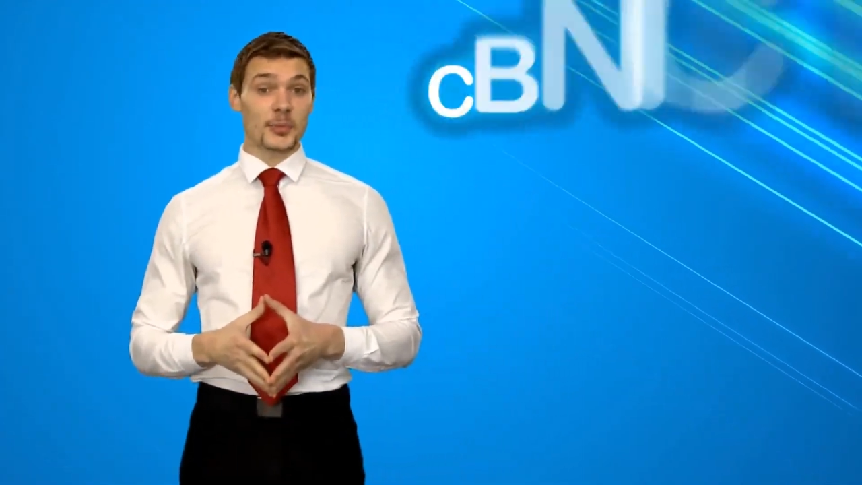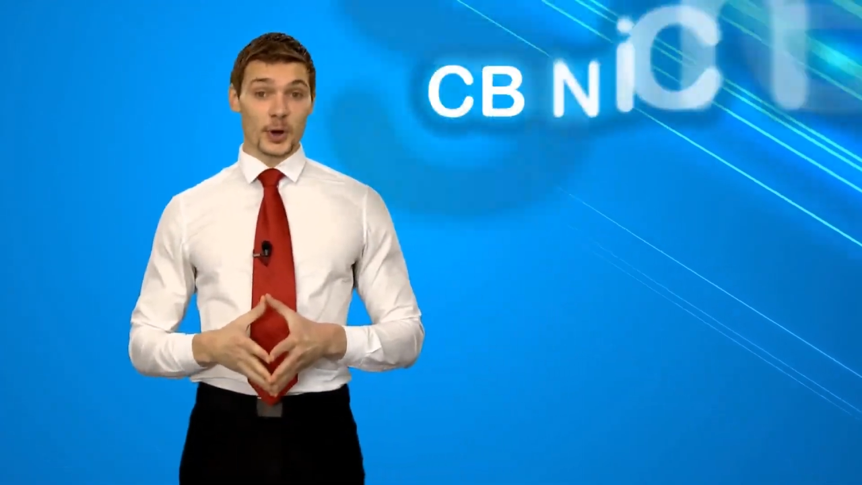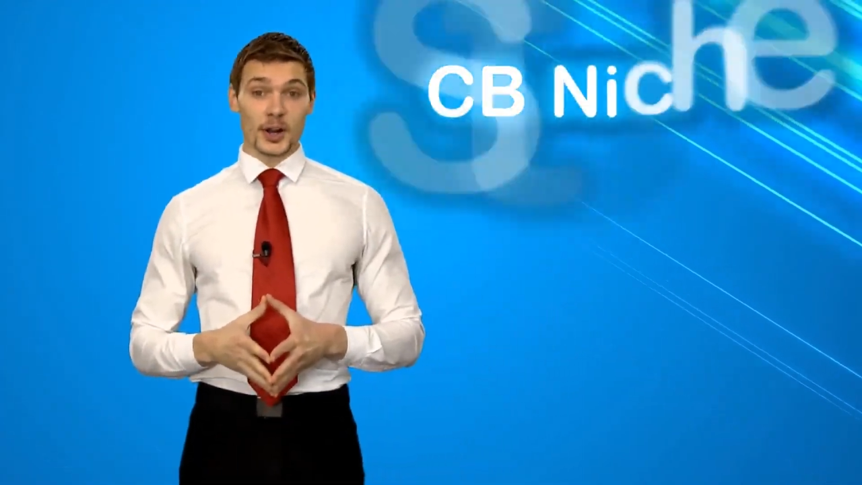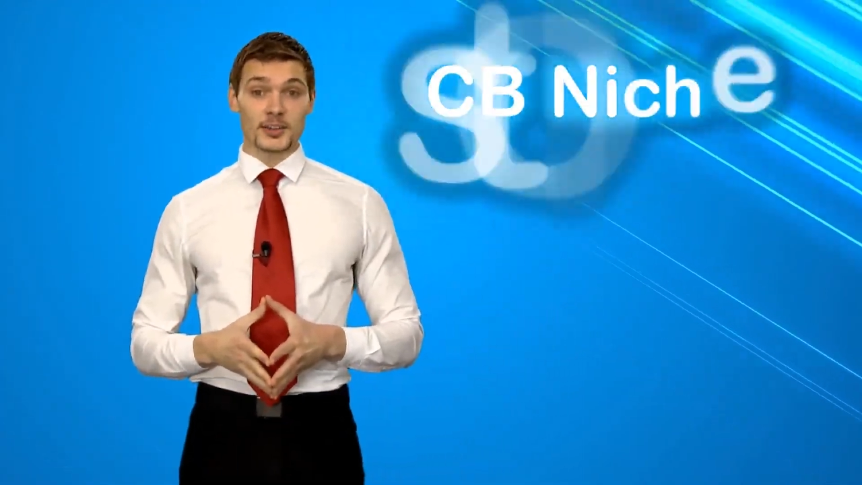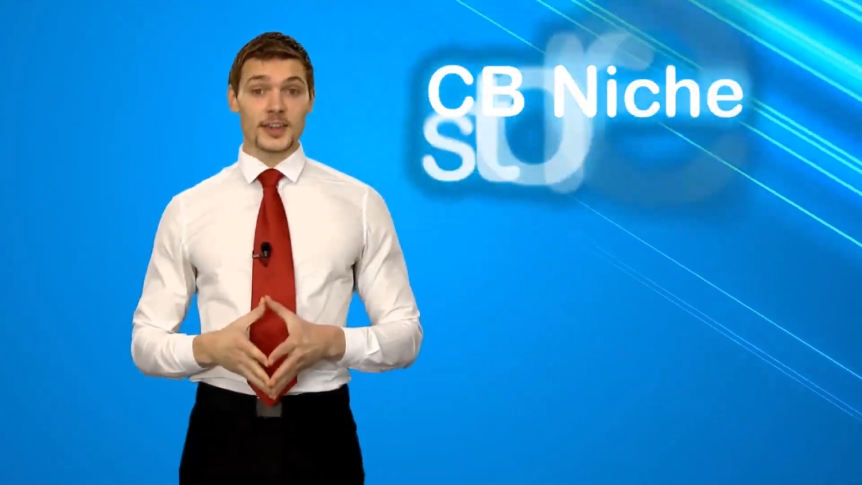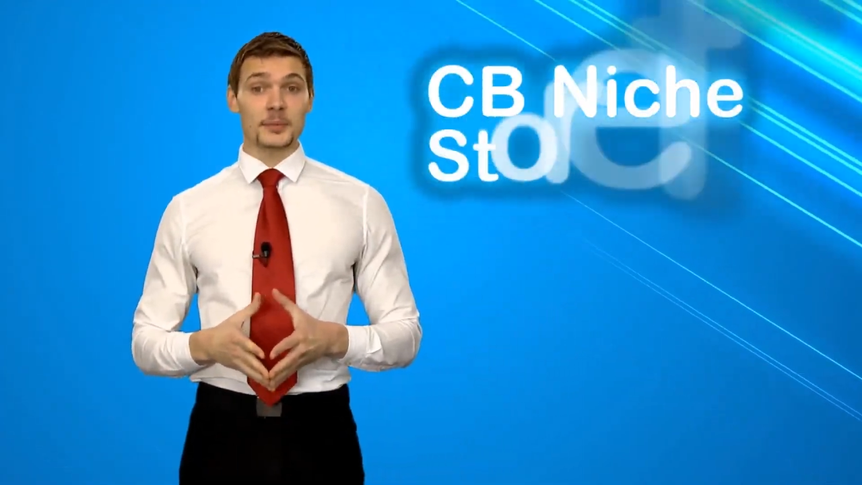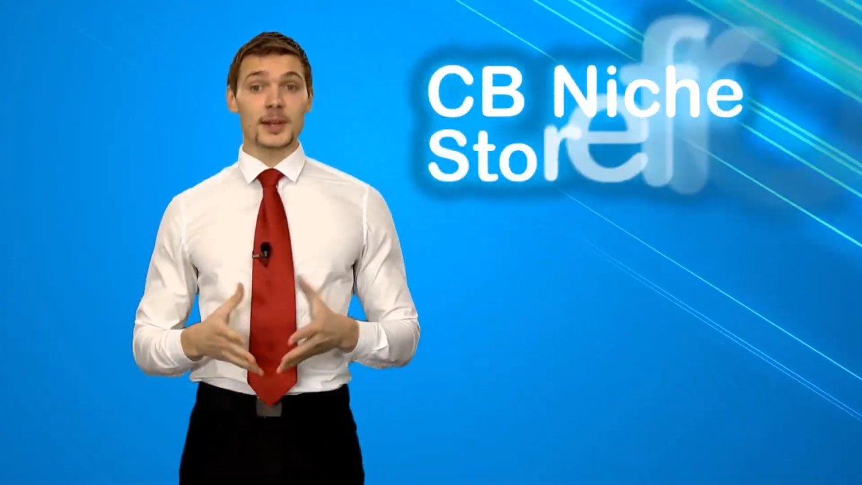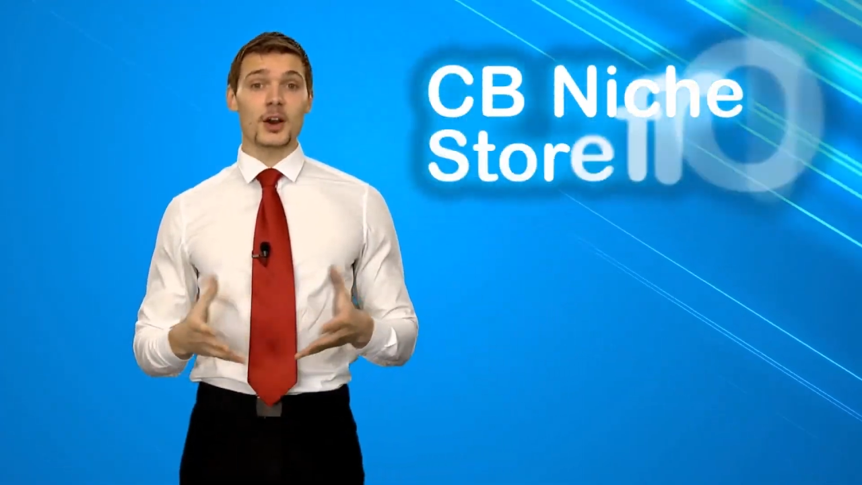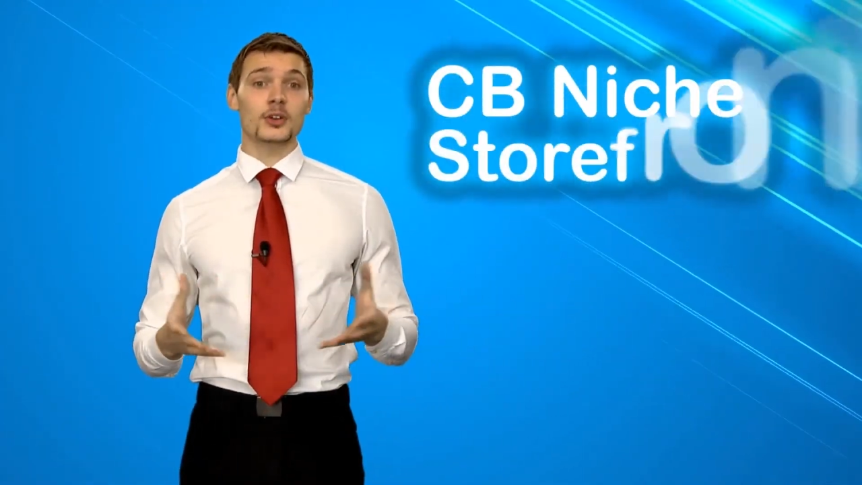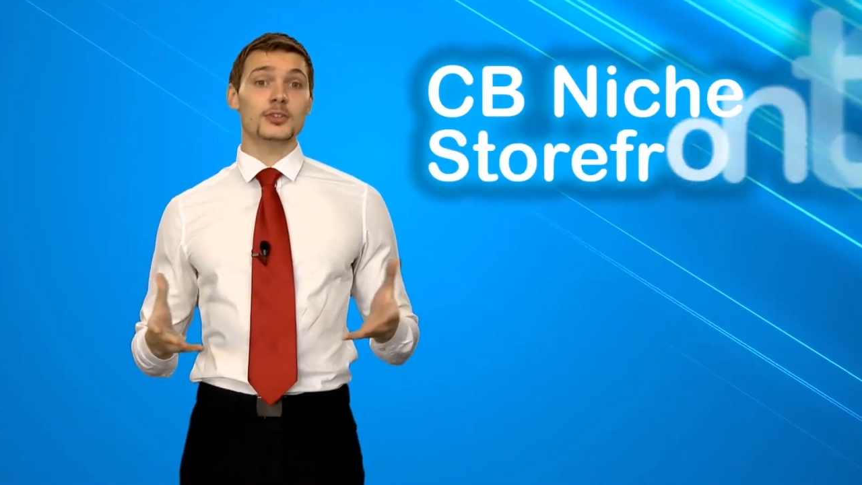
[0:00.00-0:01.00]
products that
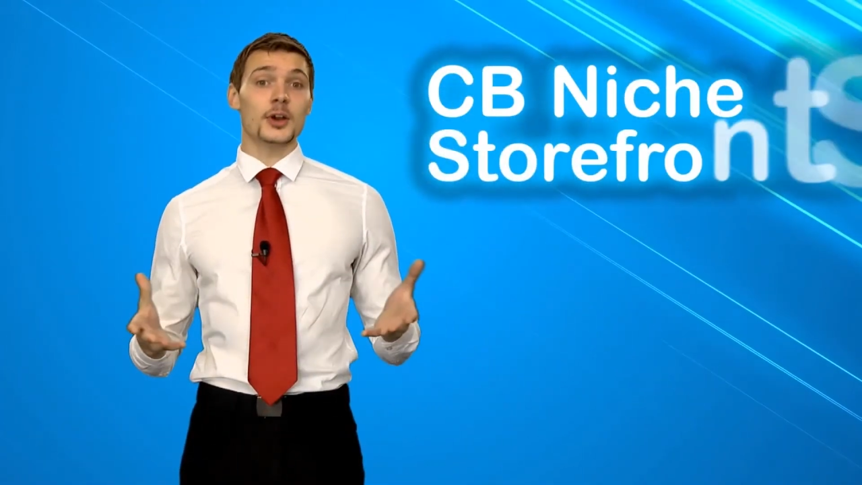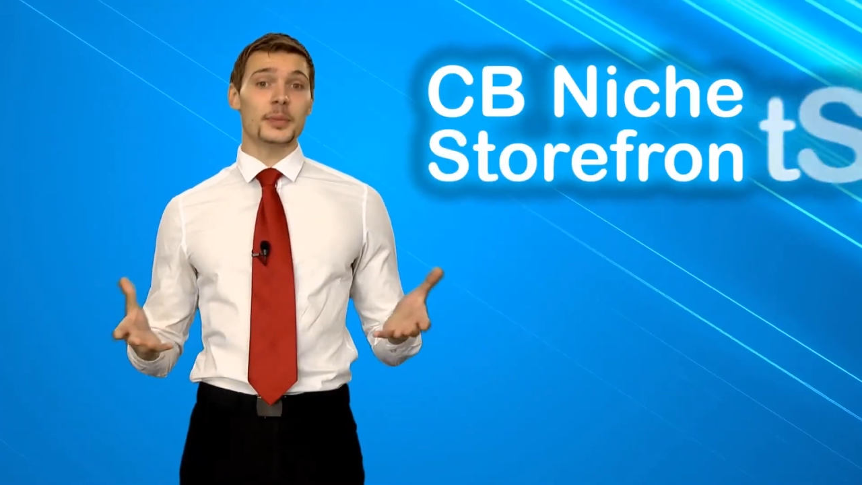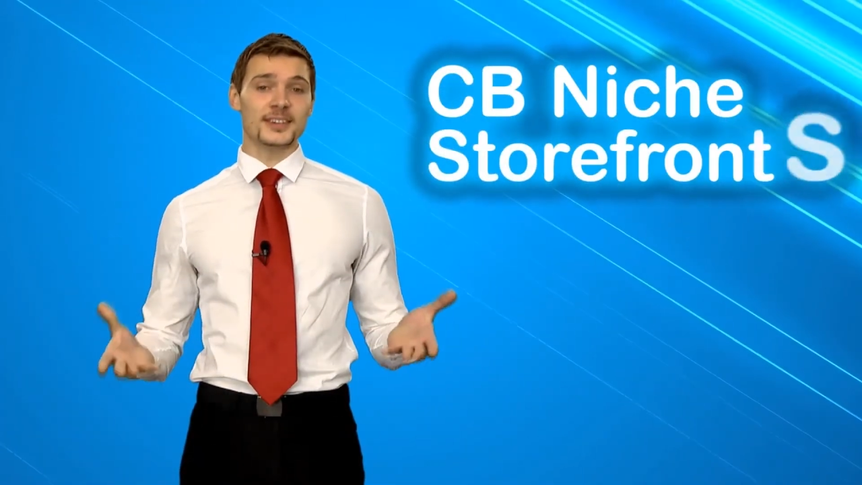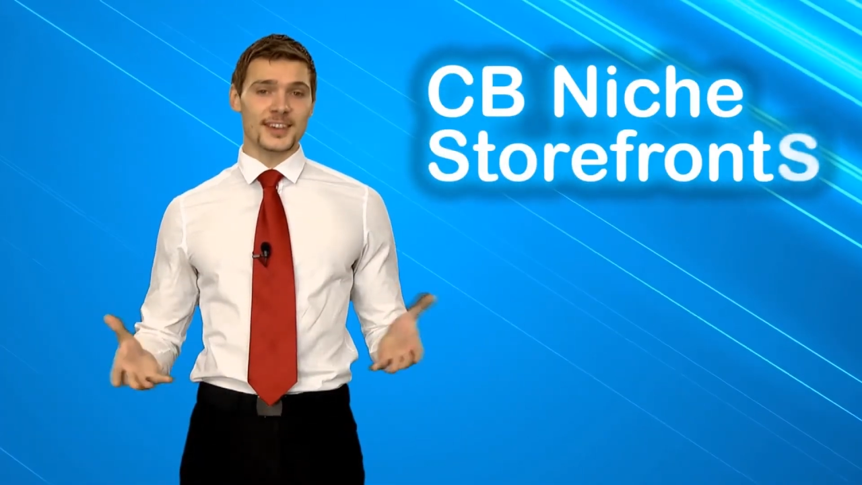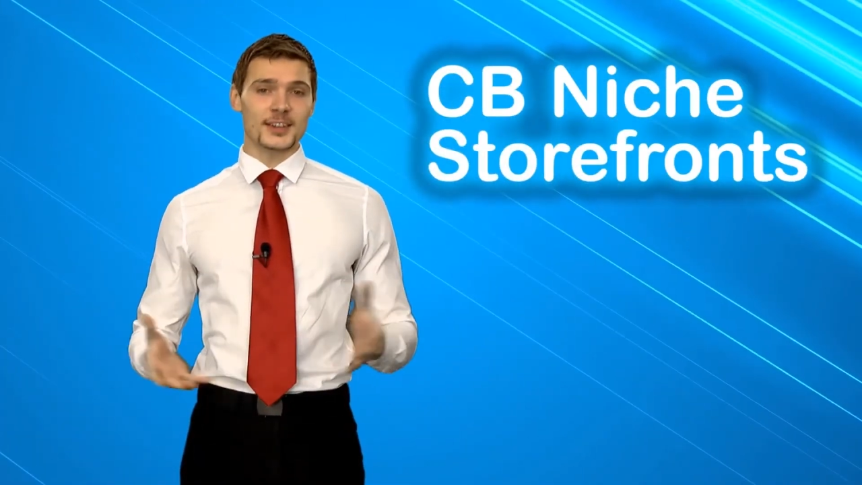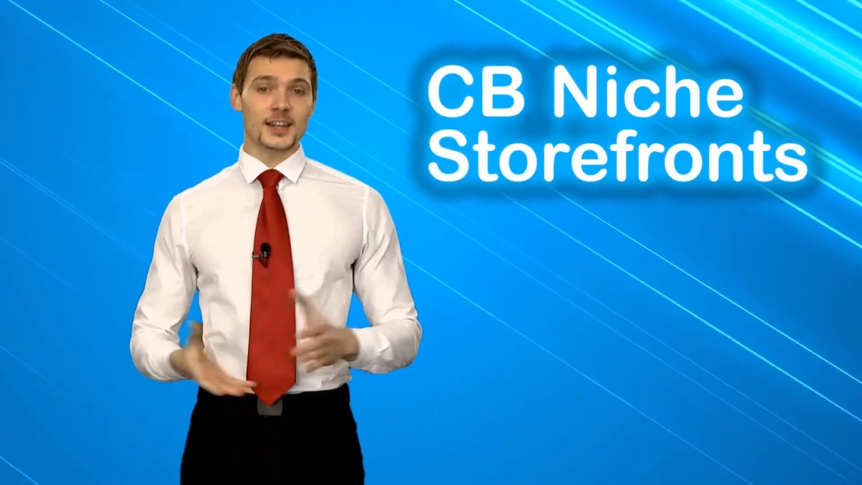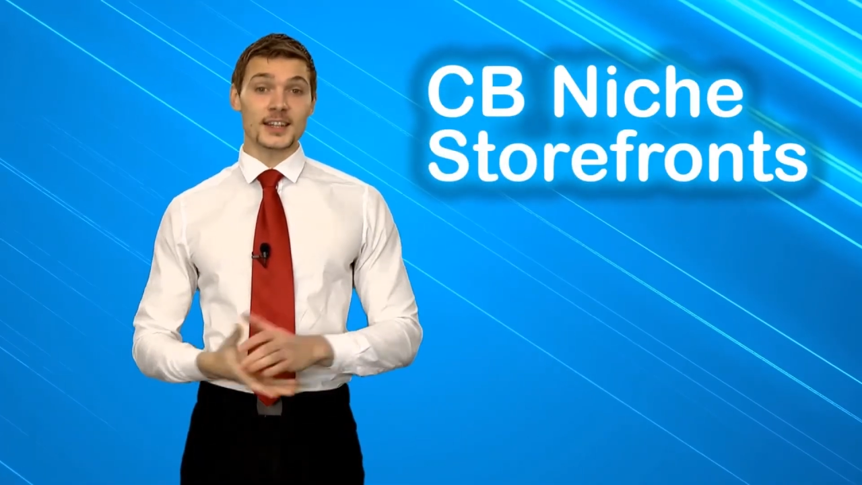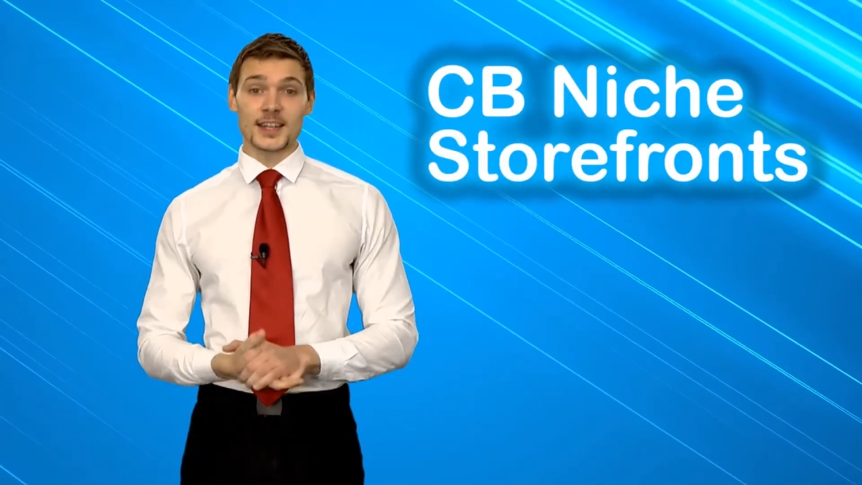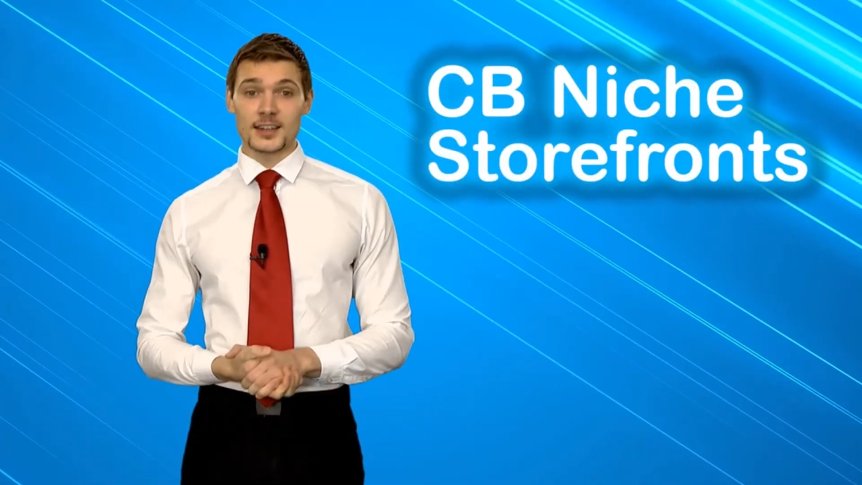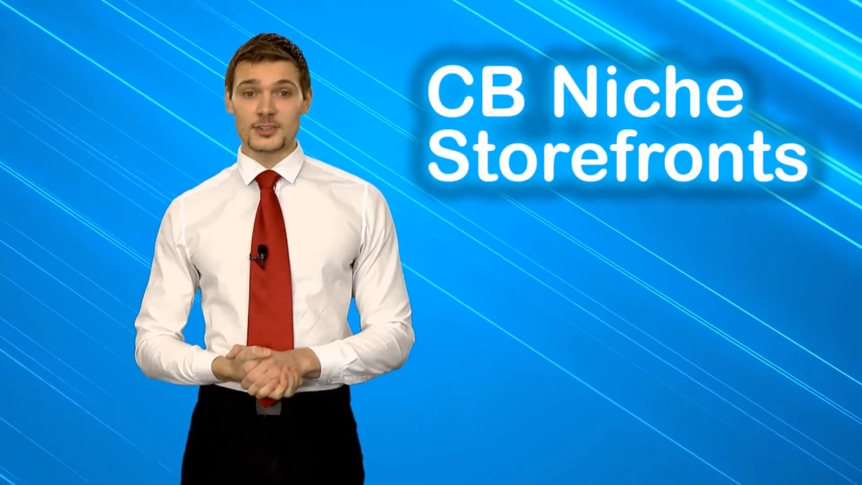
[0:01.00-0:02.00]
belong to a particular
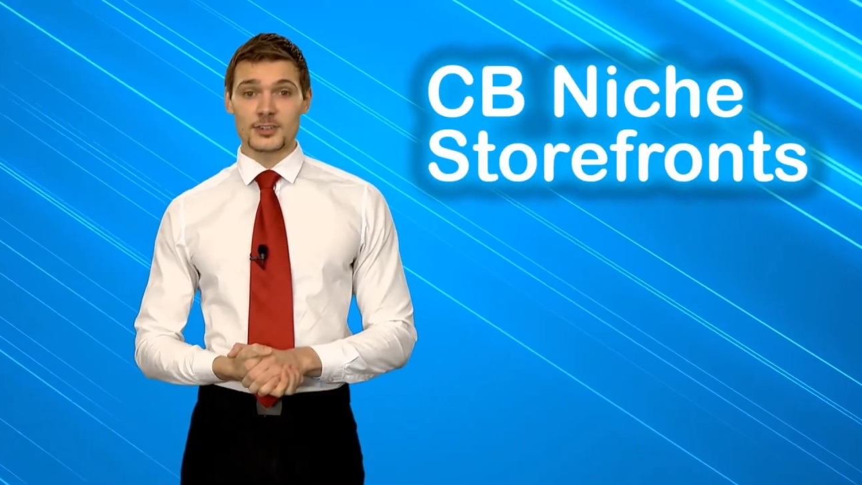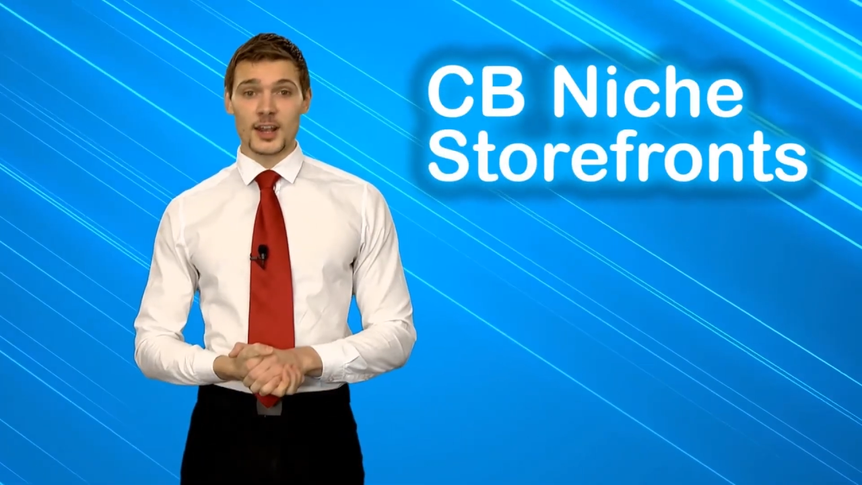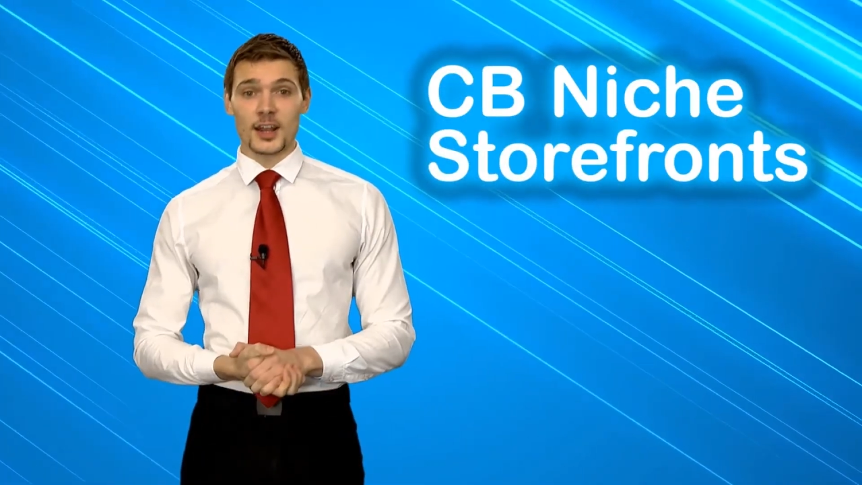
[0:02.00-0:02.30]
niche,